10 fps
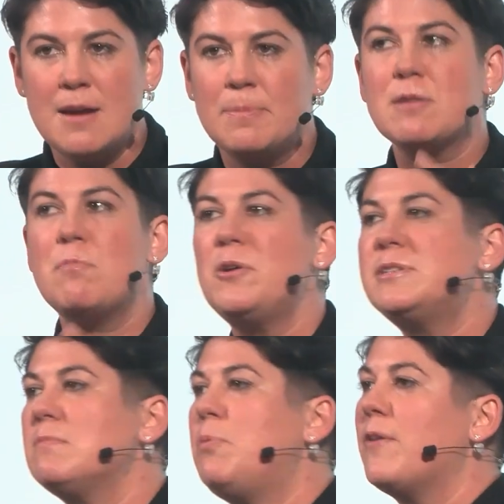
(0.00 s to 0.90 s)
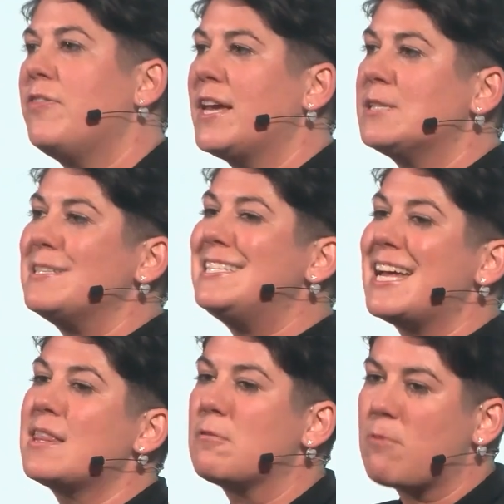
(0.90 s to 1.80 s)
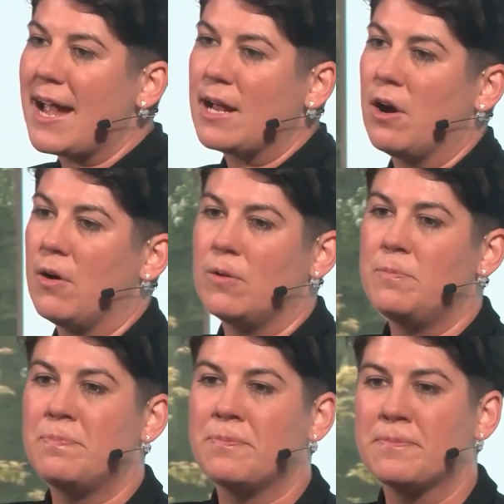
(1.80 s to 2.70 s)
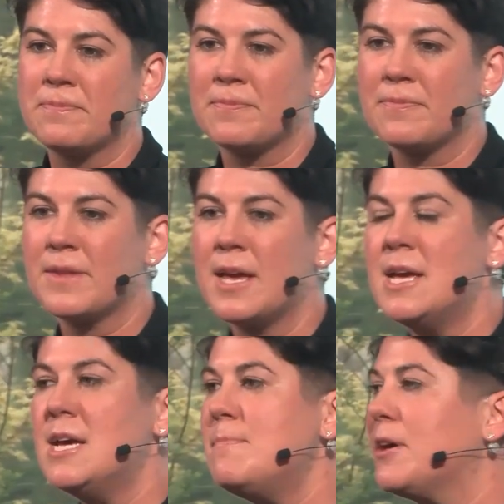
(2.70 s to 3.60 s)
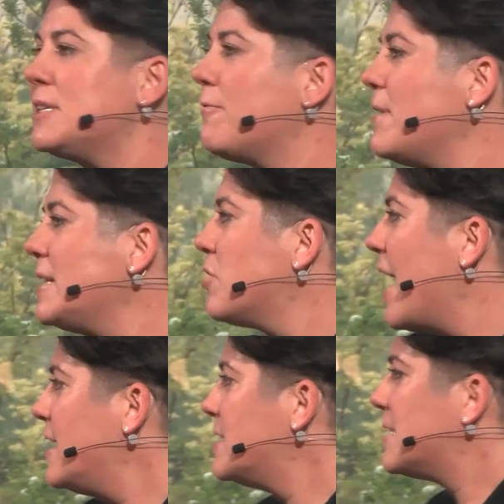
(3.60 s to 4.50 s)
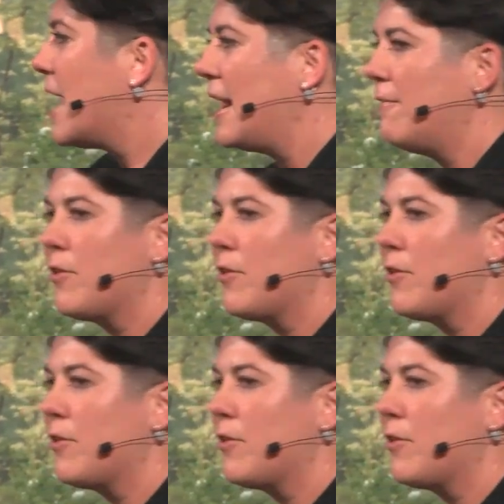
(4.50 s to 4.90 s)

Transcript: But the most important thing is we set the right goal. Because if we try to design